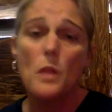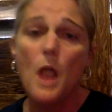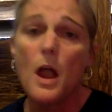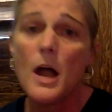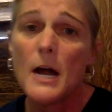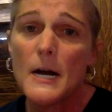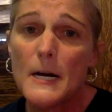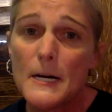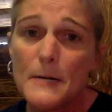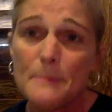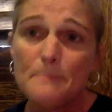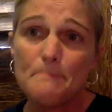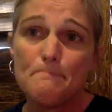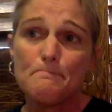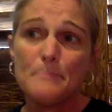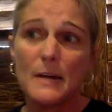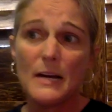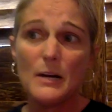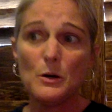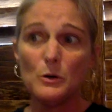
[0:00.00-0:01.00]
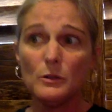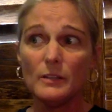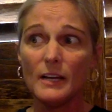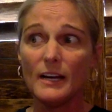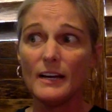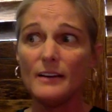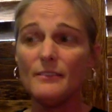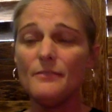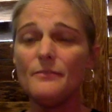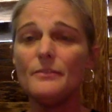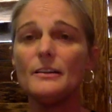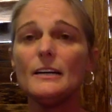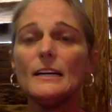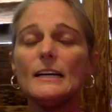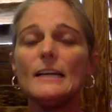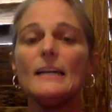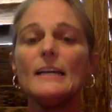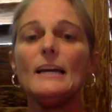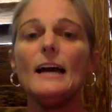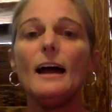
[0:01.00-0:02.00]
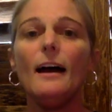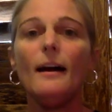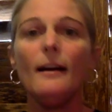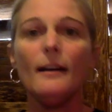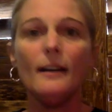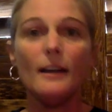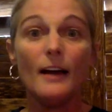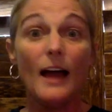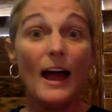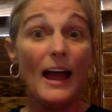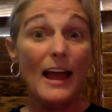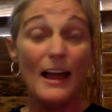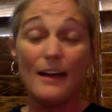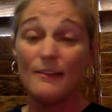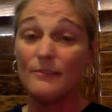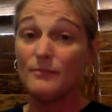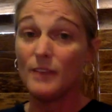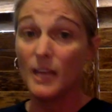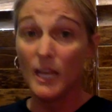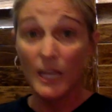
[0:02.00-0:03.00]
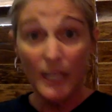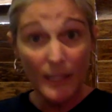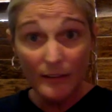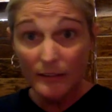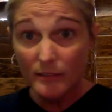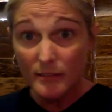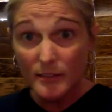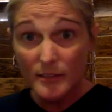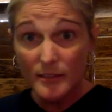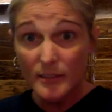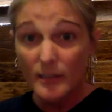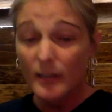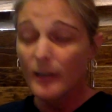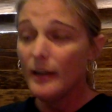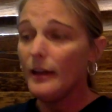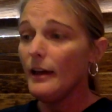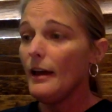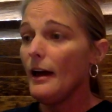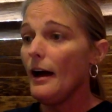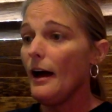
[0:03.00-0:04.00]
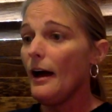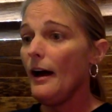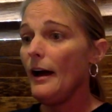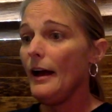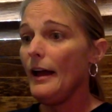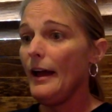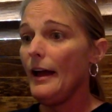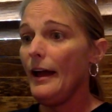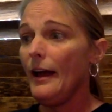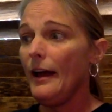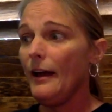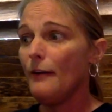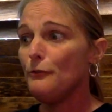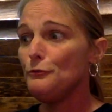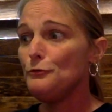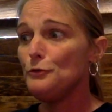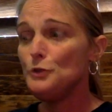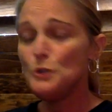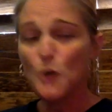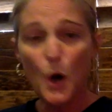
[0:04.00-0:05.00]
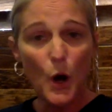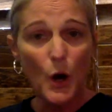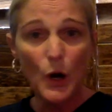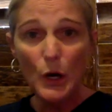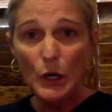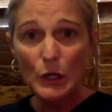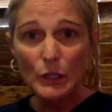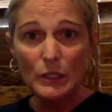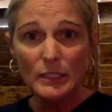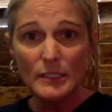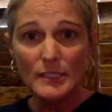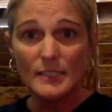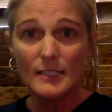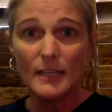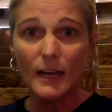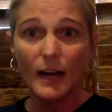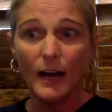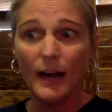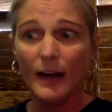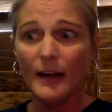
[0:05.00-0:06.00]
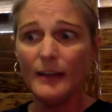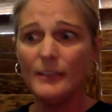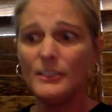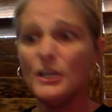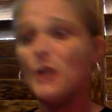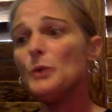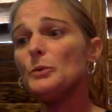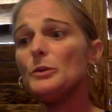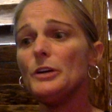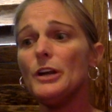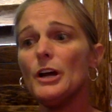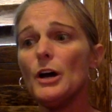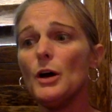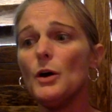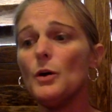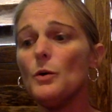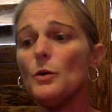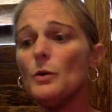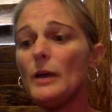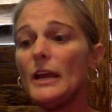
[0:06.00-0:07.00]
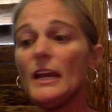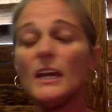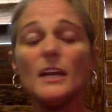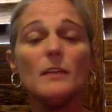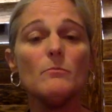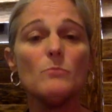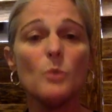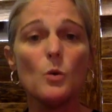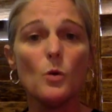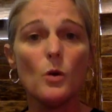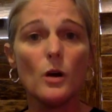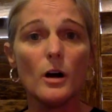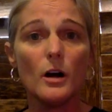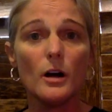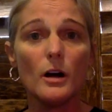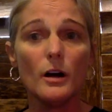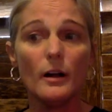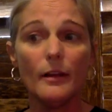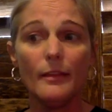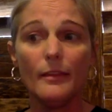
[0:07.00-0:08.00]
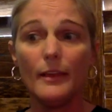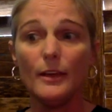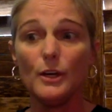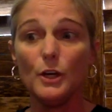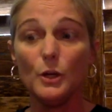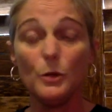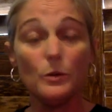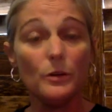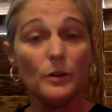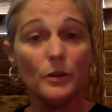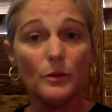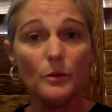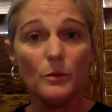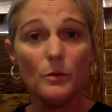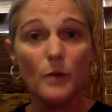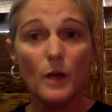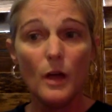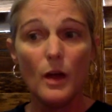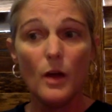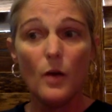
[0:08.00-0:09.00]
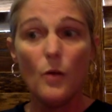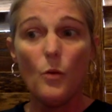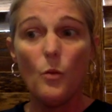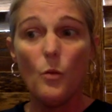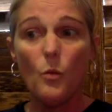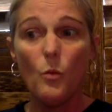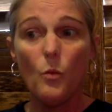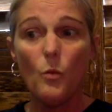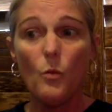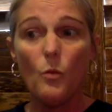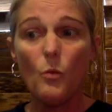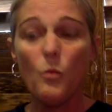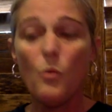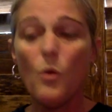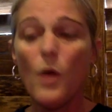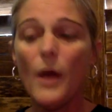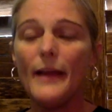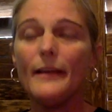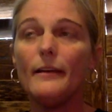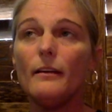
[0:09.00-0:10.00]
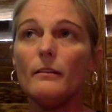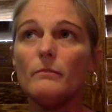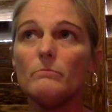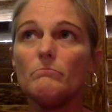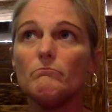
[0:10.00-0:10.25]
my whole life. I have kids. I have dogs. I don't know any more than you do what